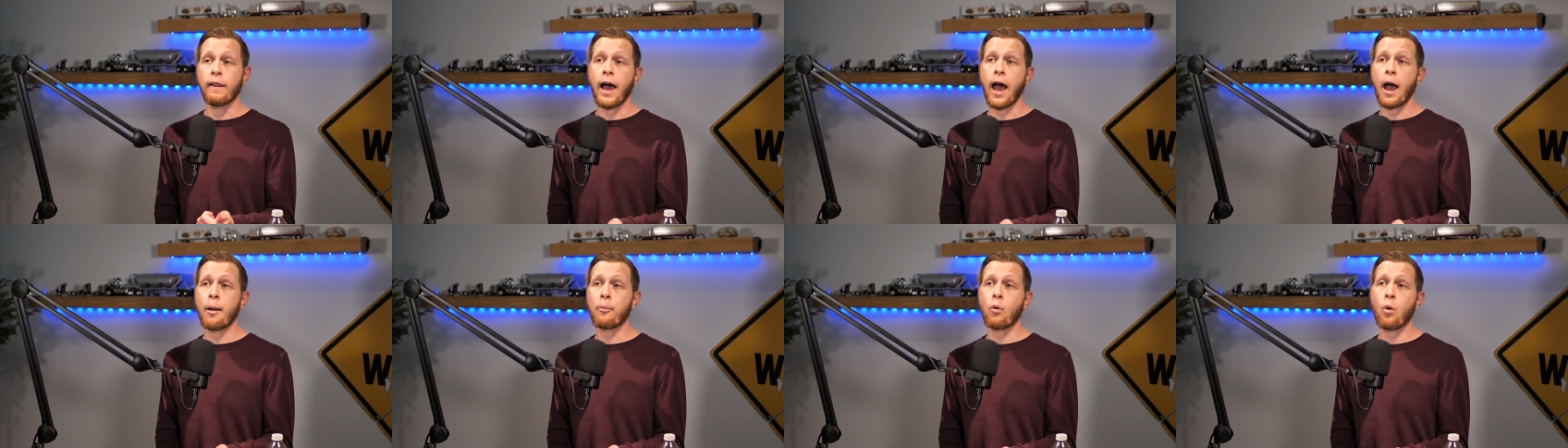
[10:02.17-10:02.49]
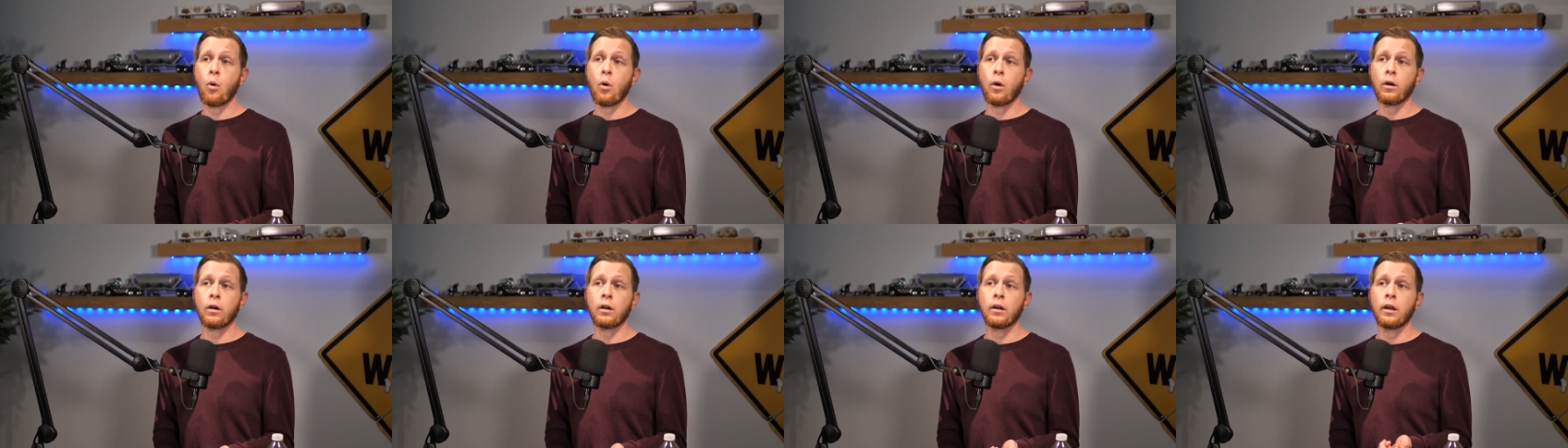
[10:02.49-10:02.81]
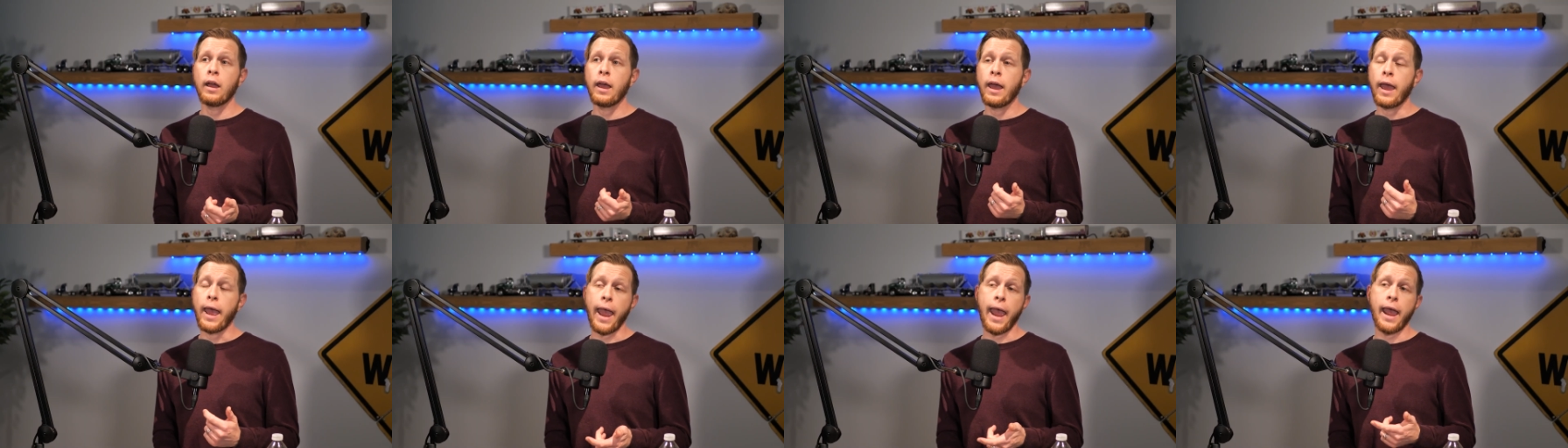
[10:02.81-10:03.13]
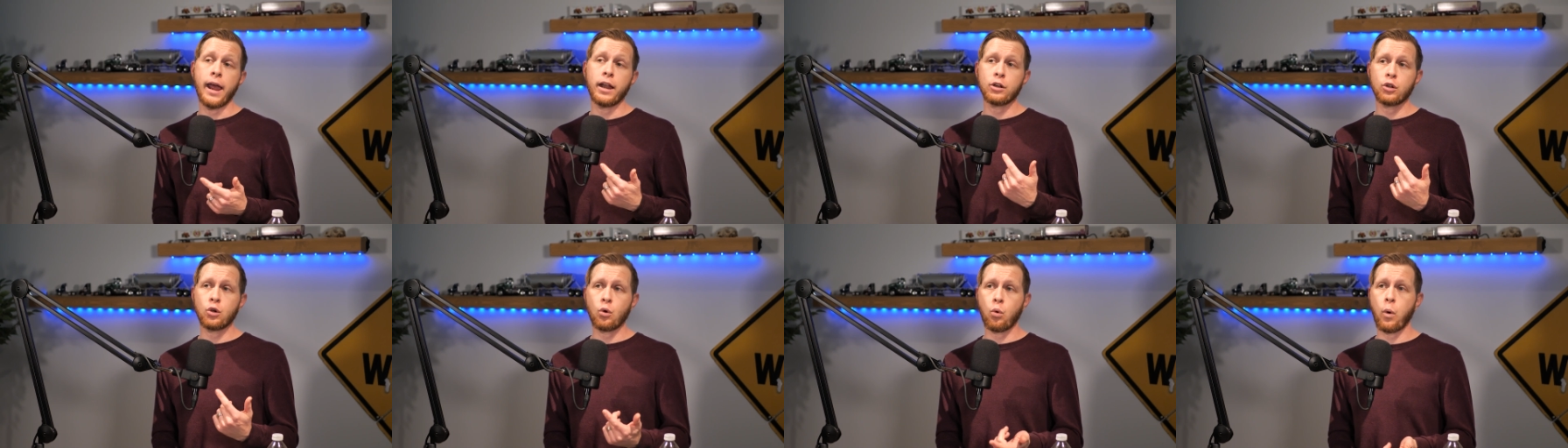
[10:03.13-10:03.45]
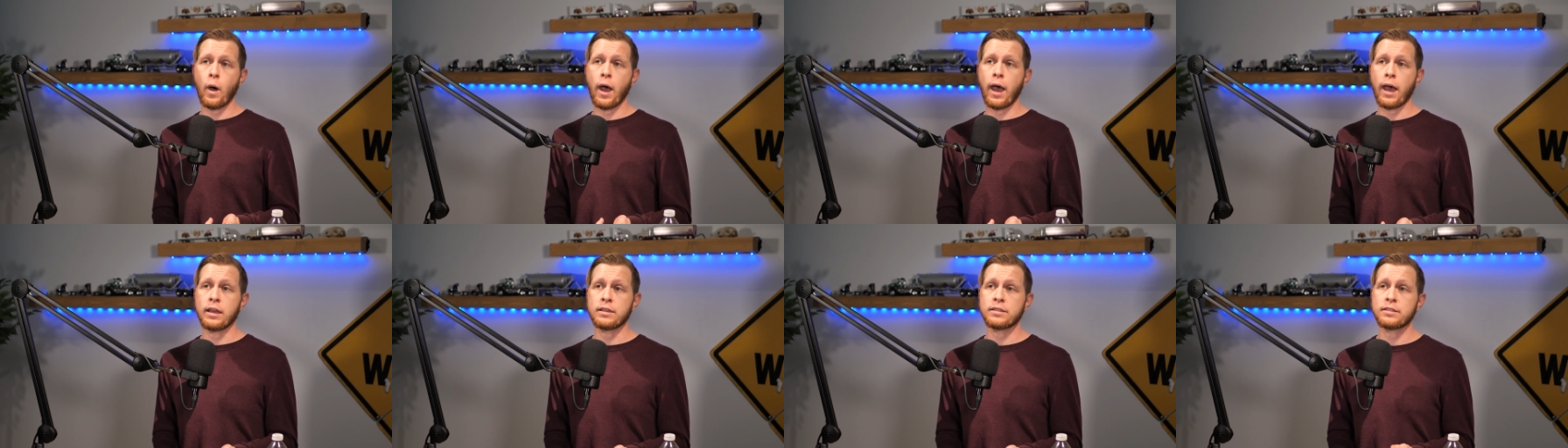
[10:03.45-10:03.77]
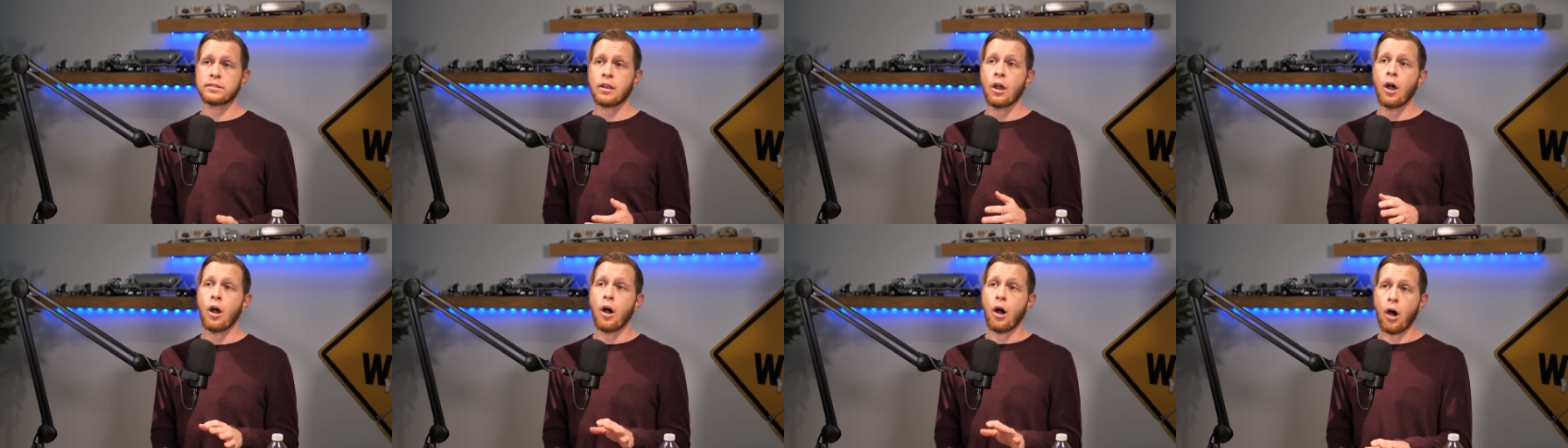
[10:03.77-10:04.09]
LabCorp and
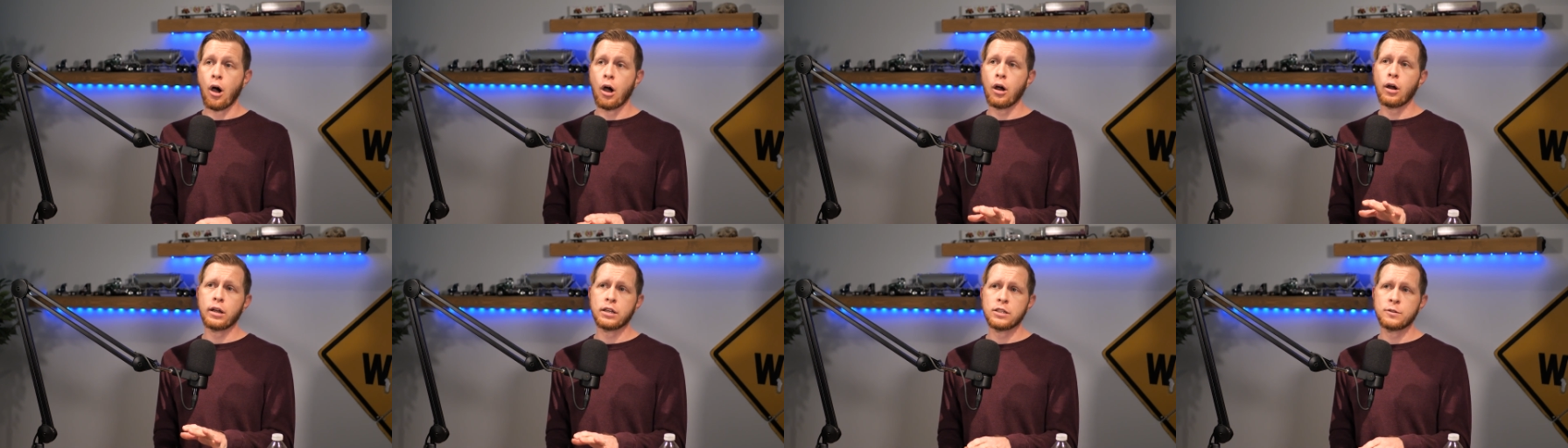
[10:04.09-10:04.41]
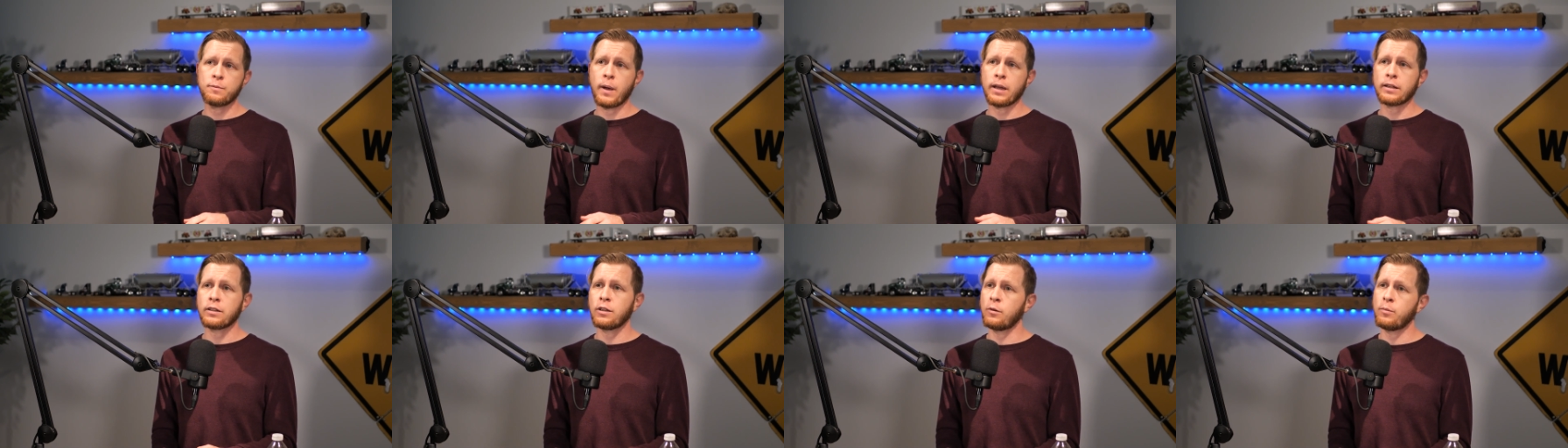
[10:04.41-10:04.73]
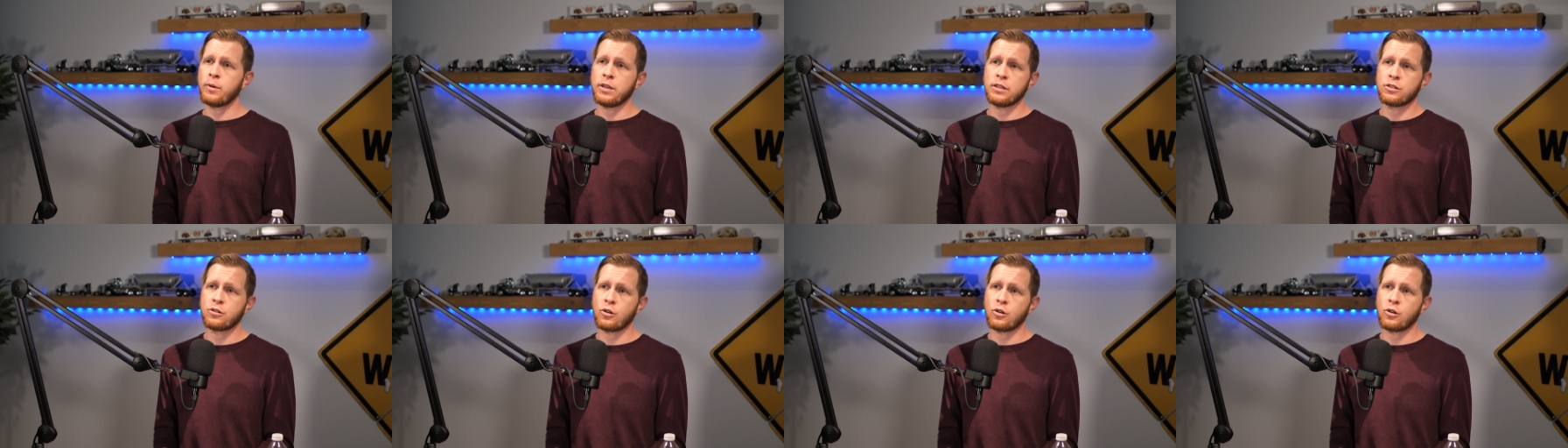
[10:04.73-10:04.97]
Quest are expected to be